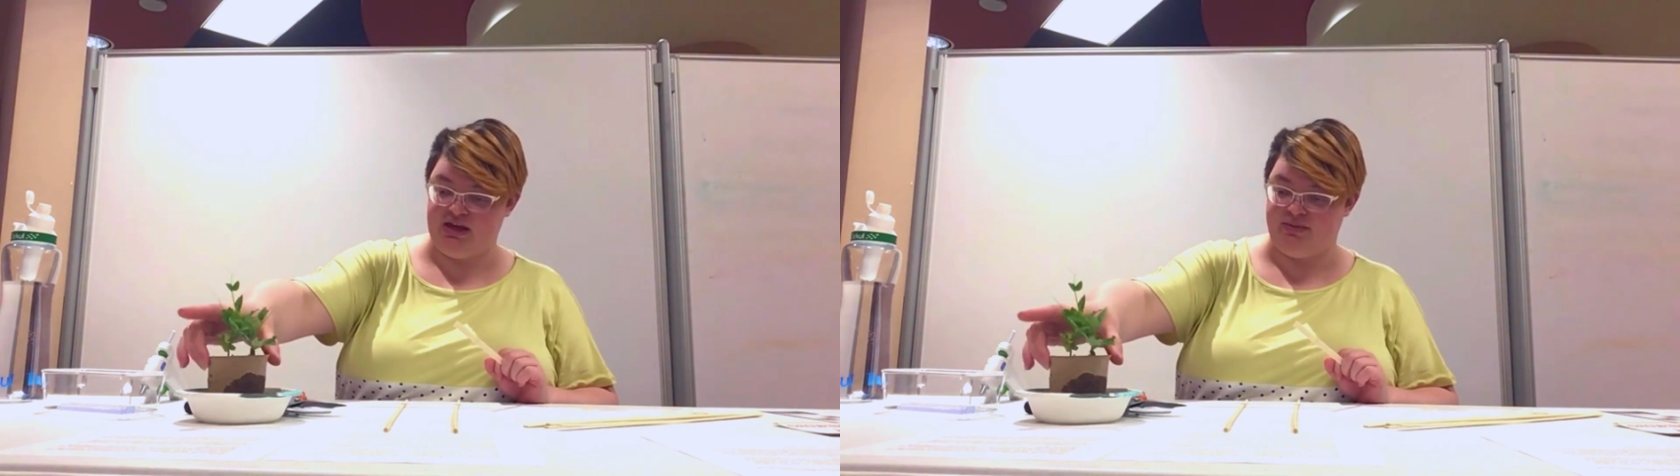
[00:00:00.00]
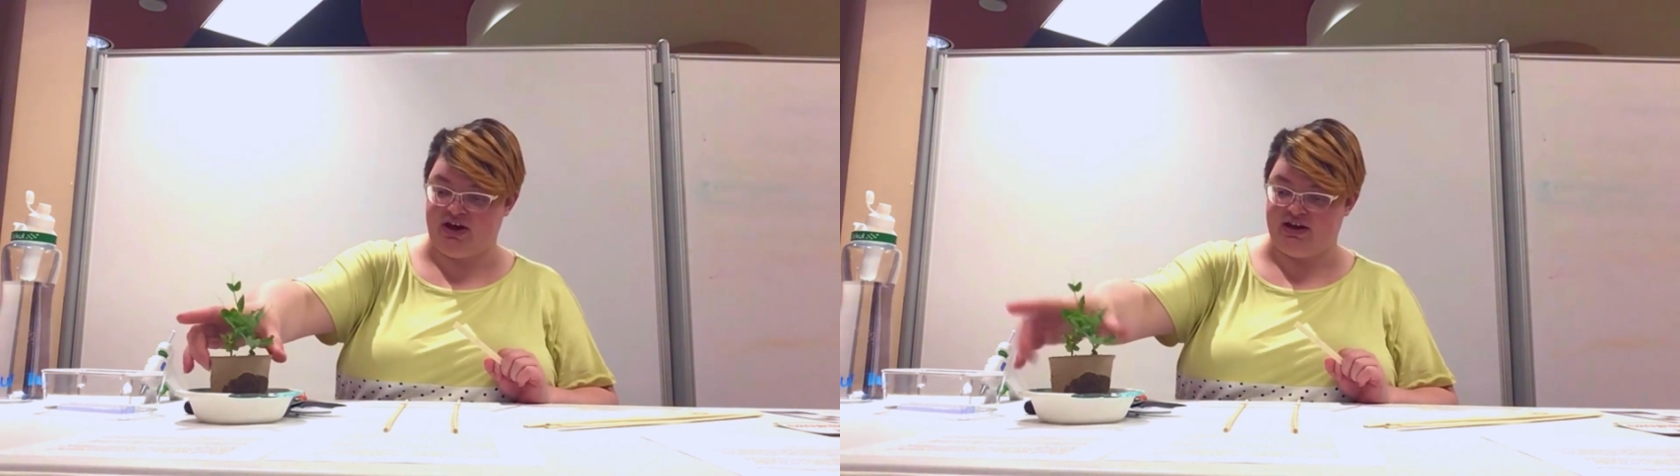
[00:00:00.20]

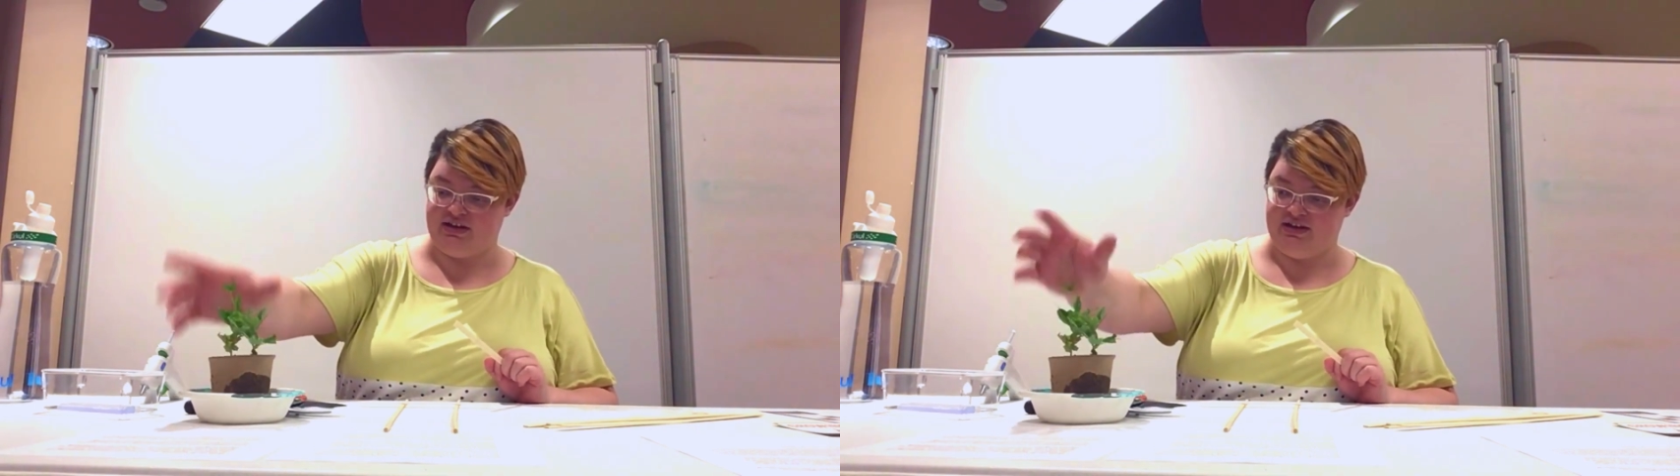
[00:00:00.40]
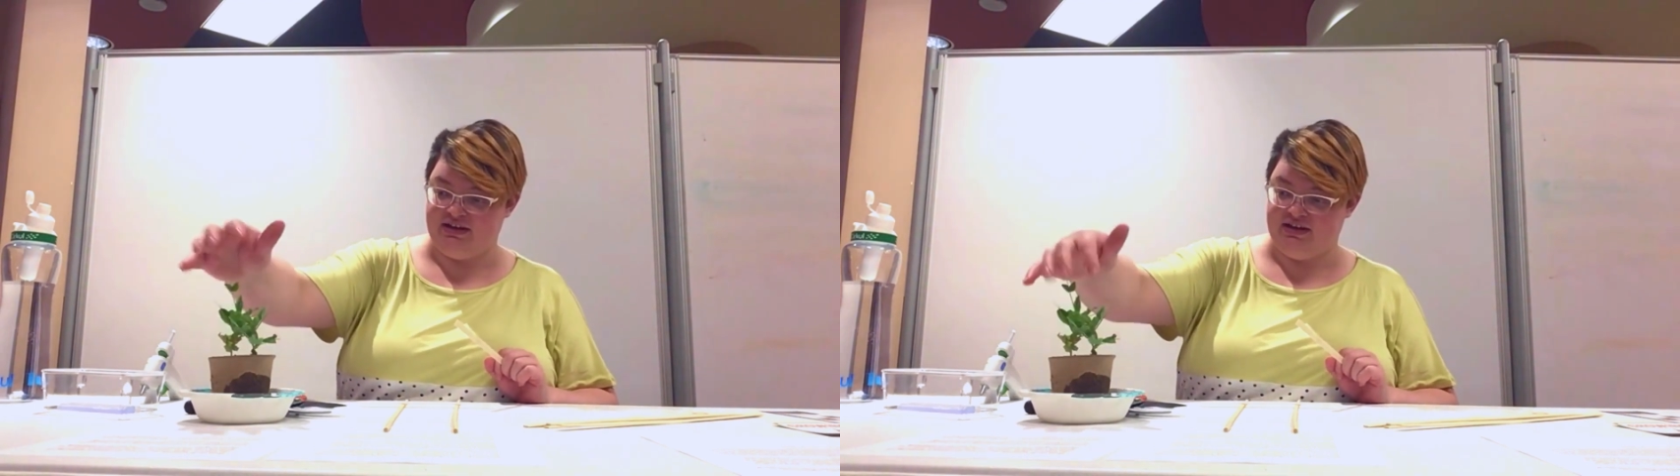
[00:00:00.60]
pot
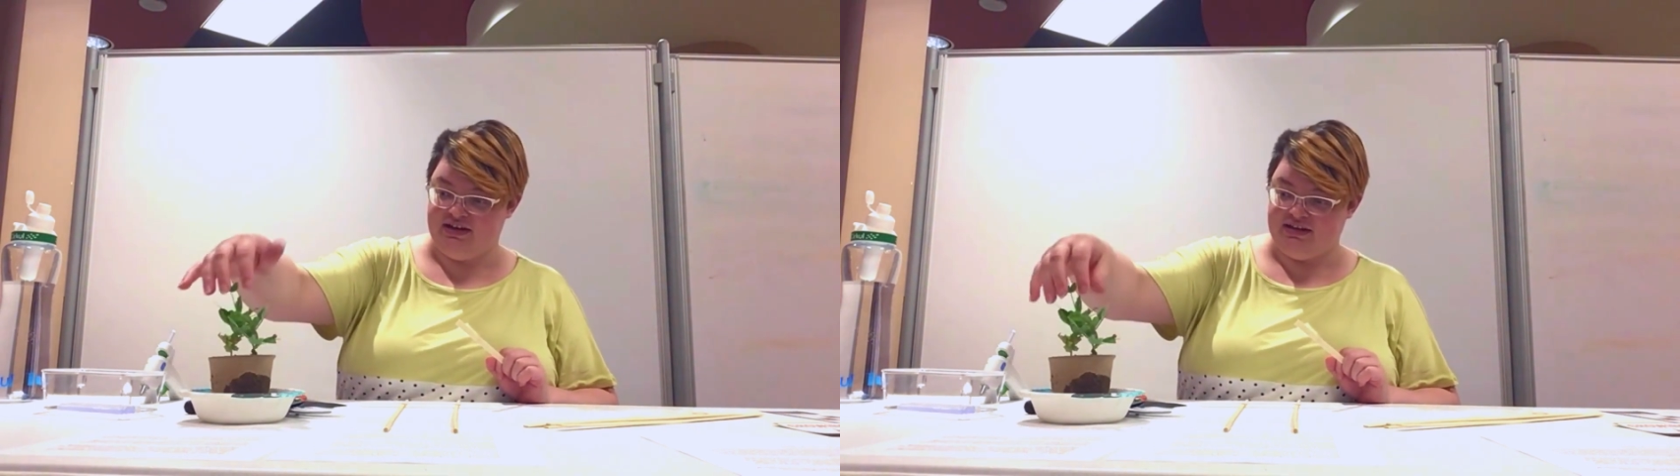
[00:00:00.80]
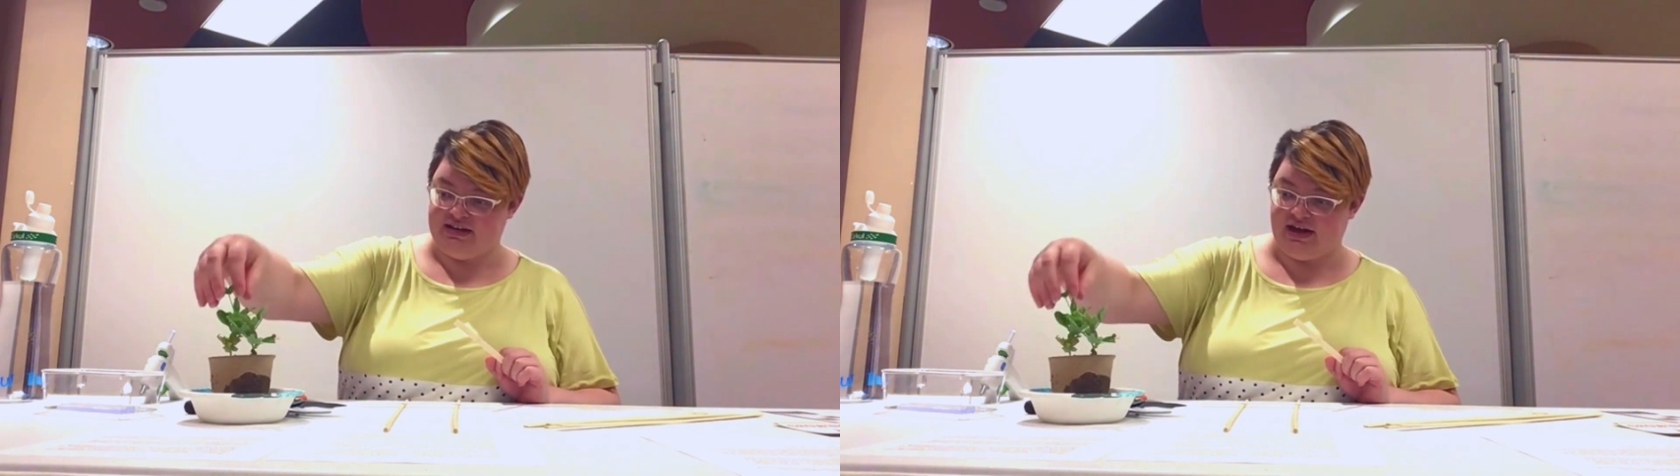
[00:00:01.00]

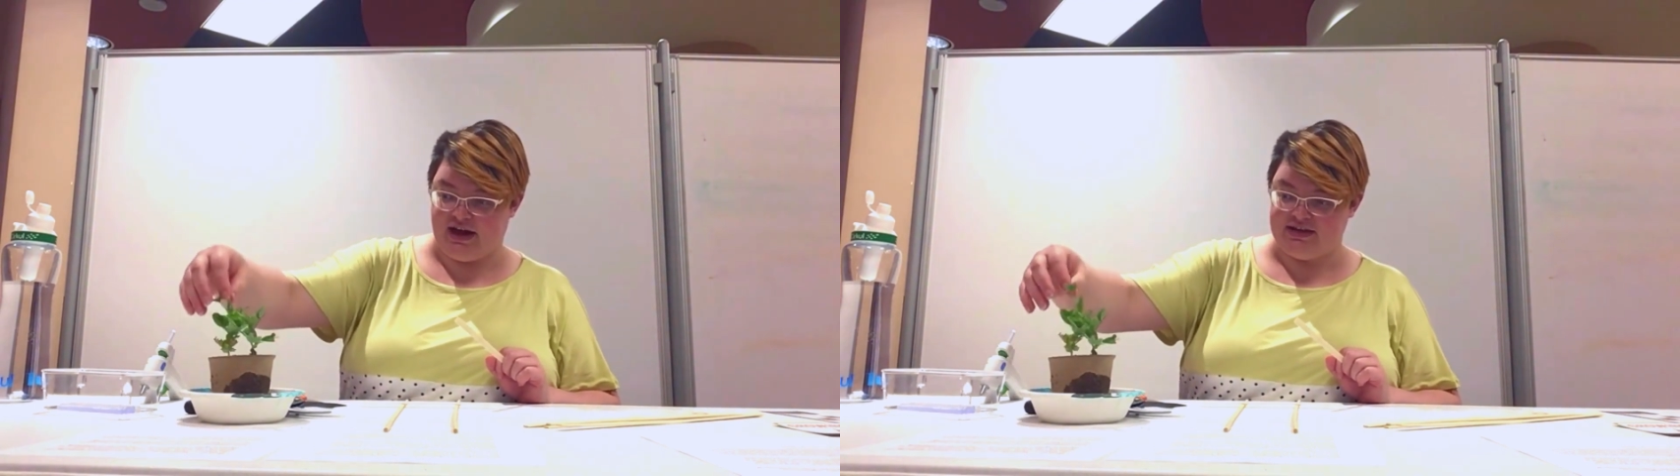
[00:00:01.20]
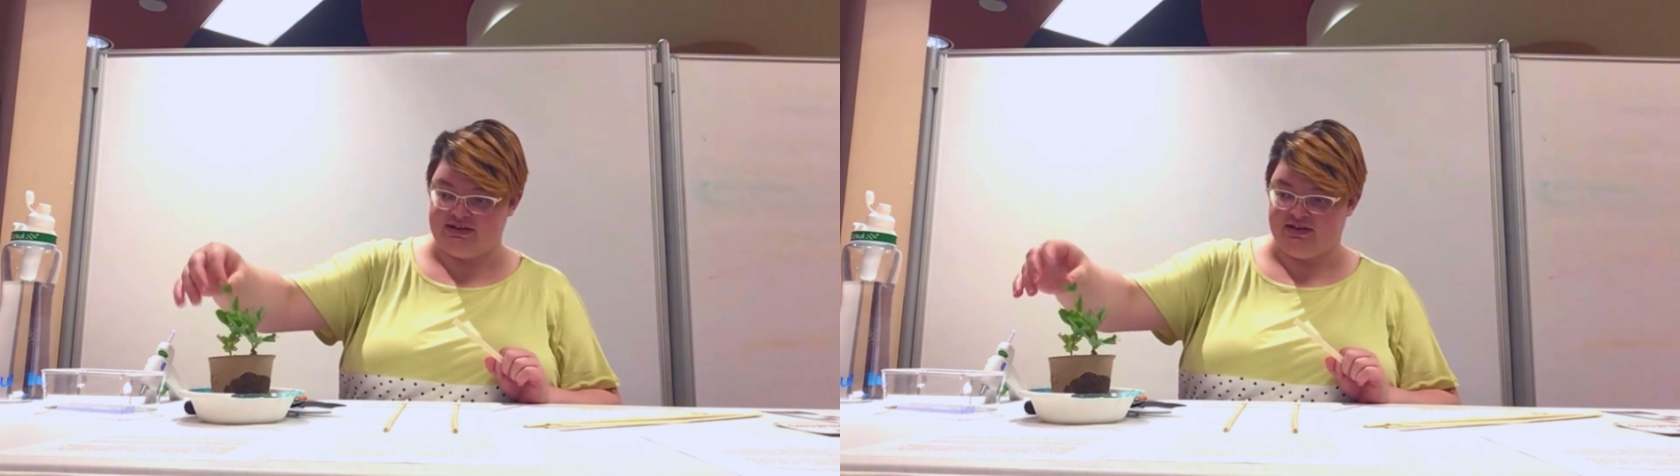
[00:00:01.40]
that
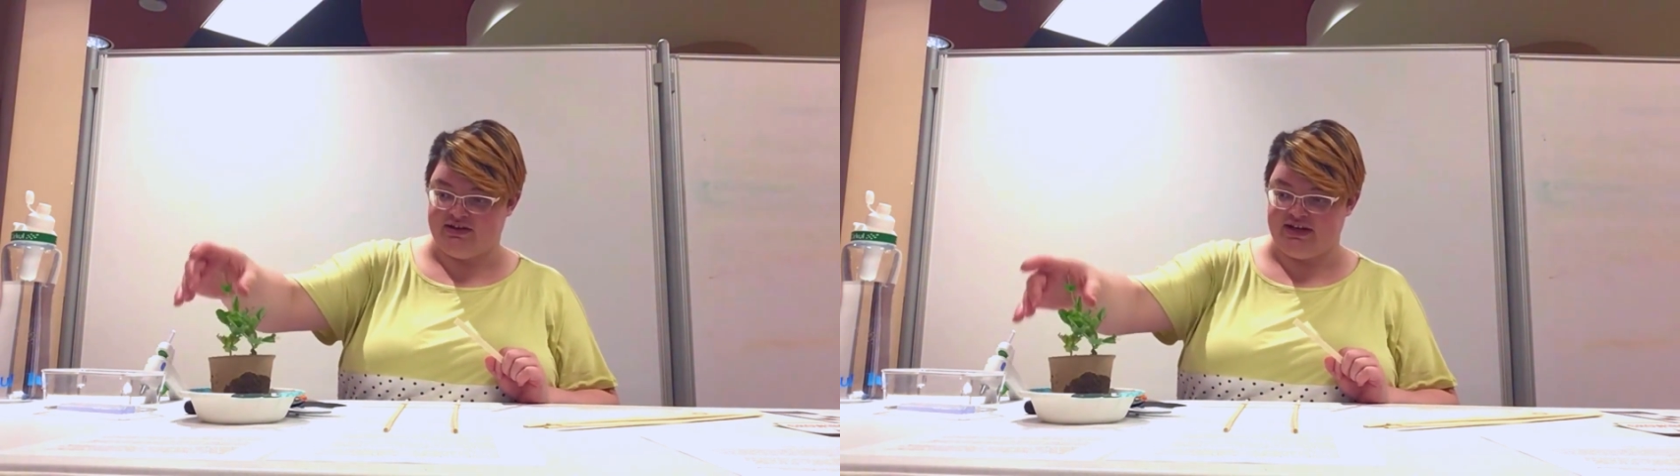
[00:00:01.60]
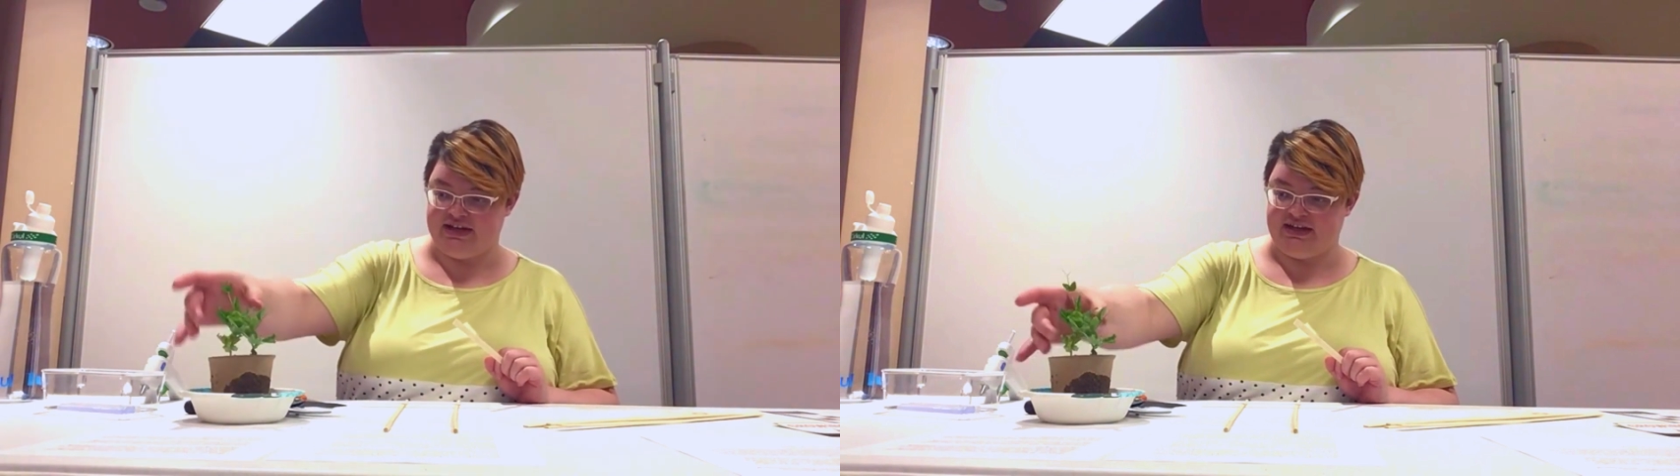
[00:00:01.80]
I
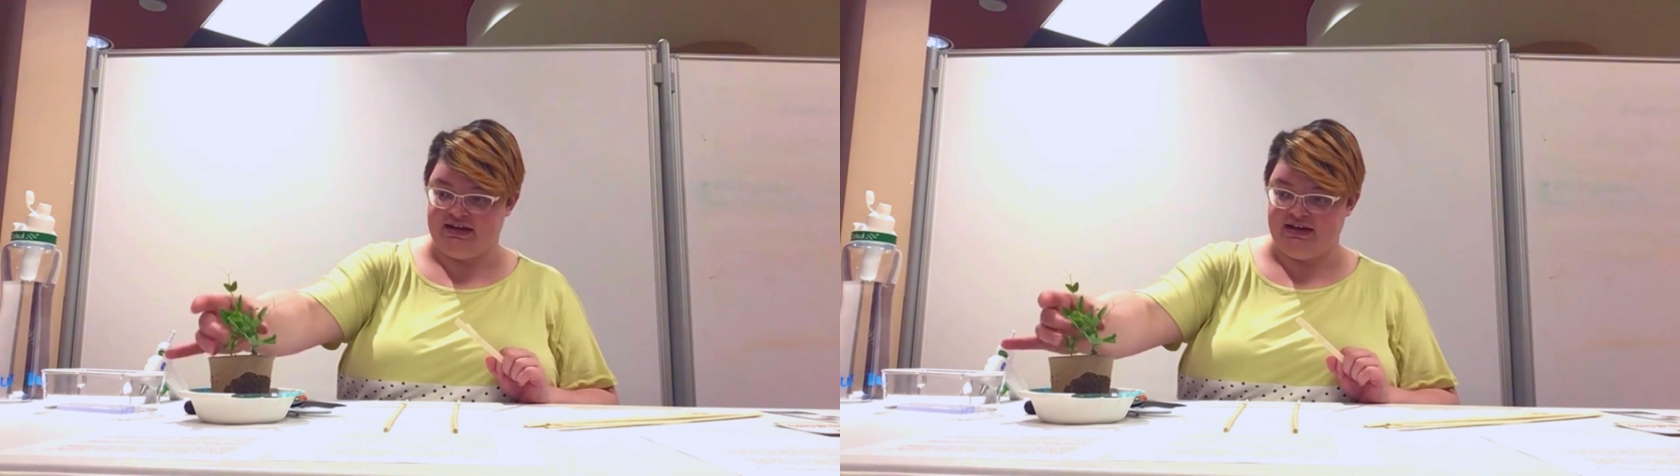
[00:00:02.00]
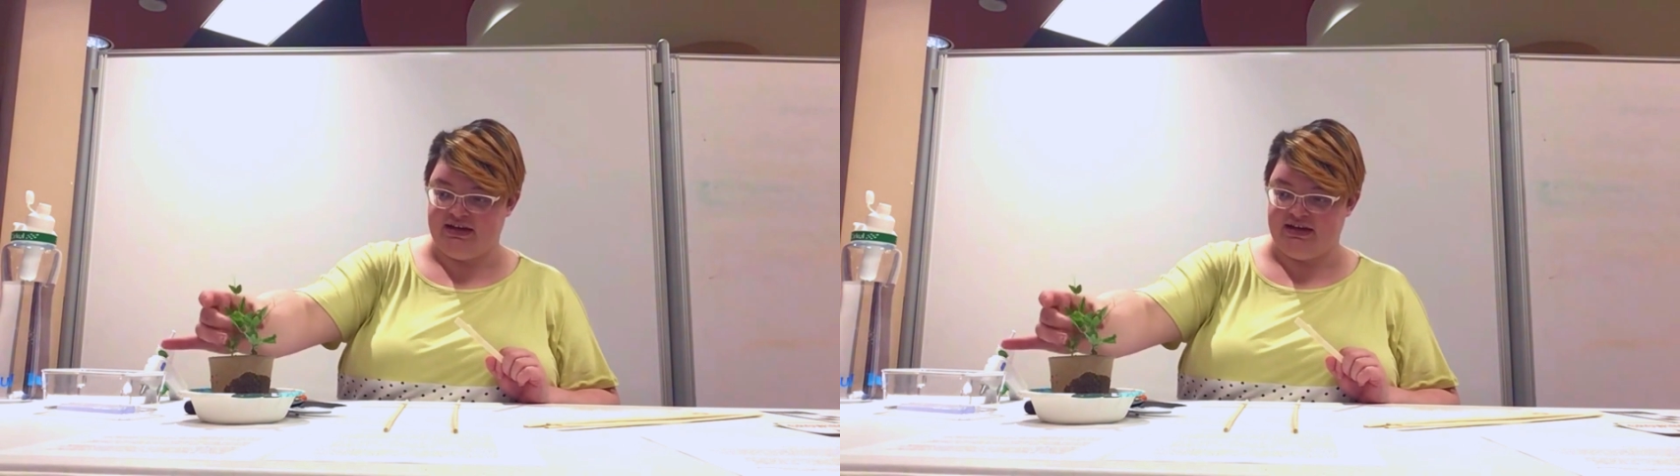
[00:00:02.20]
started